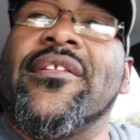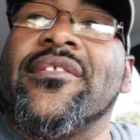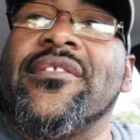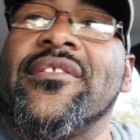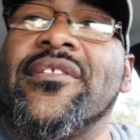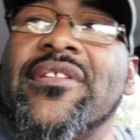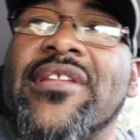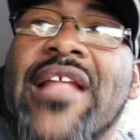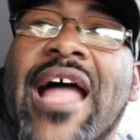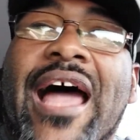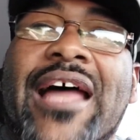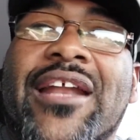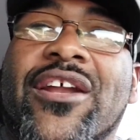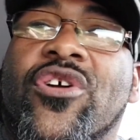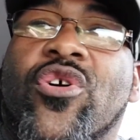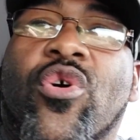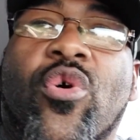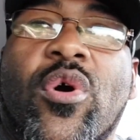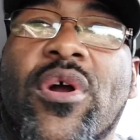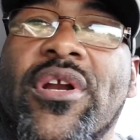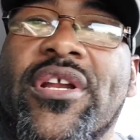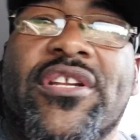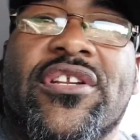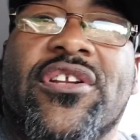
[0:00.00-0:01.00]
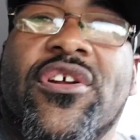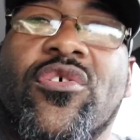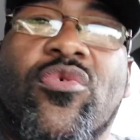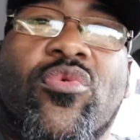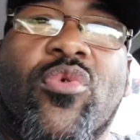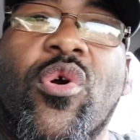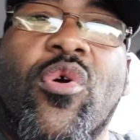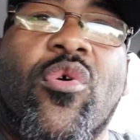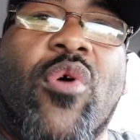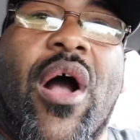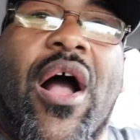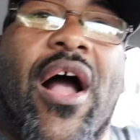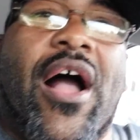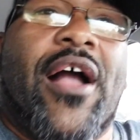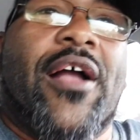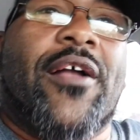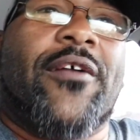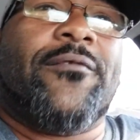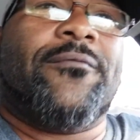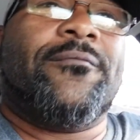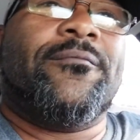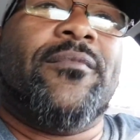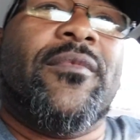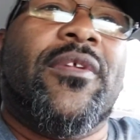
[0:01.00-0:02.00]
not according to Ruwach.
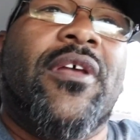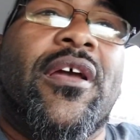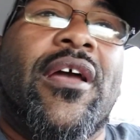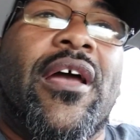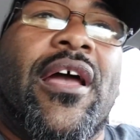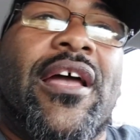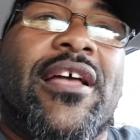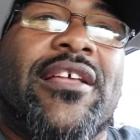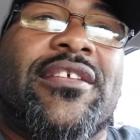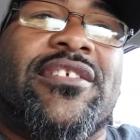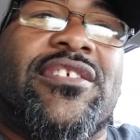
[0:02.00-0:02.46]
And